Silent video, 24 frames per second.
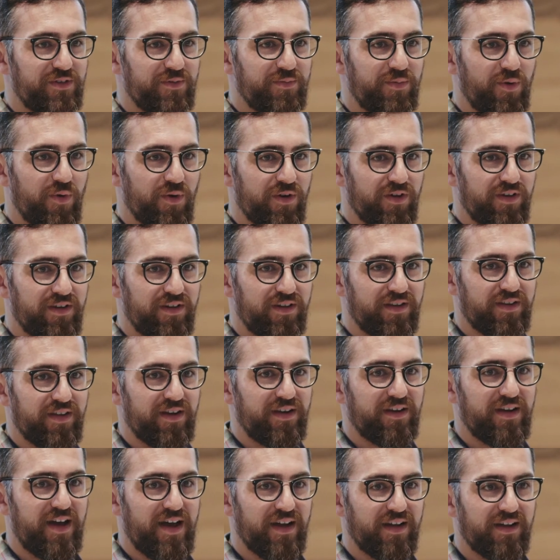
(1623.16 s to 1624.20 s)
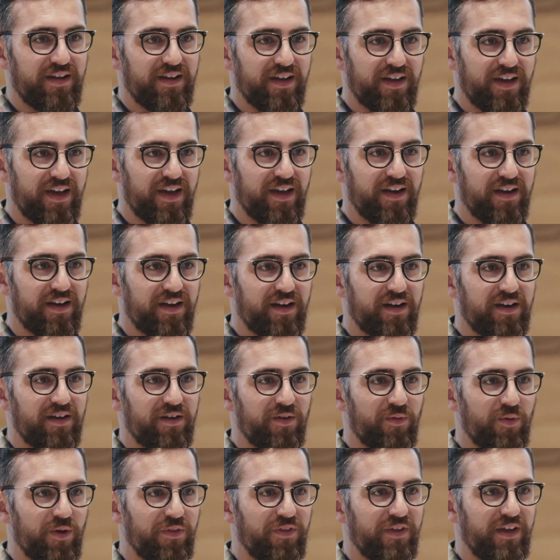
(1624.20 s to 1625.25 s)
is important, they are not going to care
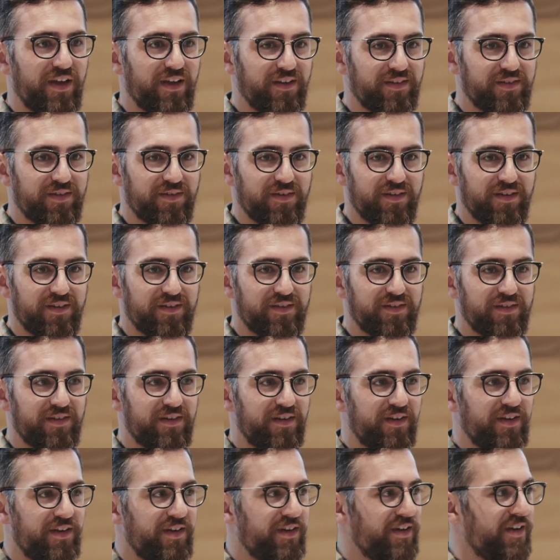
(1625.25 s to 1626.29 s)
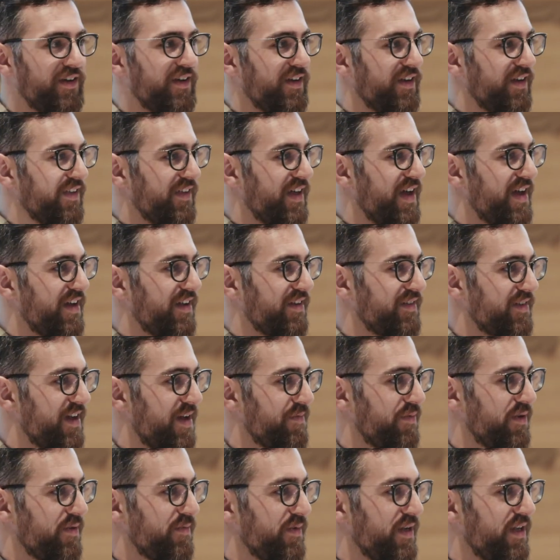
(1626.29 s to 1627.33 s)
what the answer is. And that has
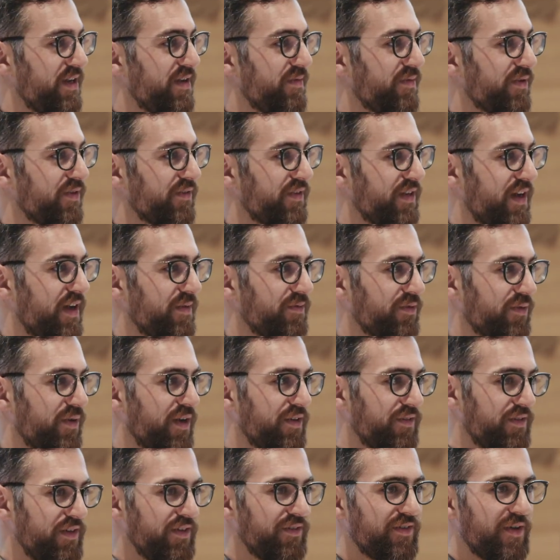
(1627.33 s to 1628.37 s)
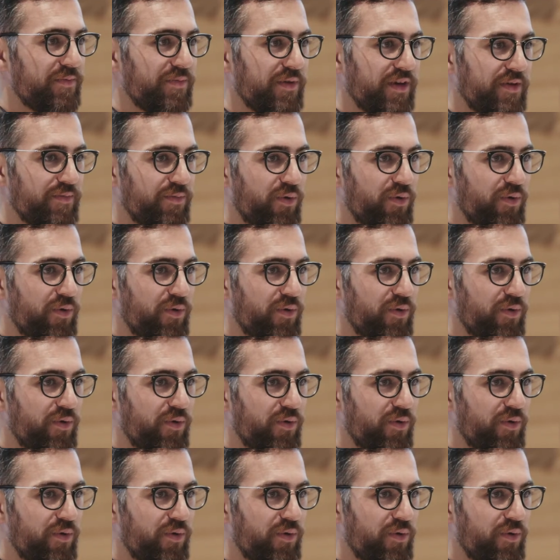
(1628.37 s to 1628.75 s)
happened to me a number of times where I see something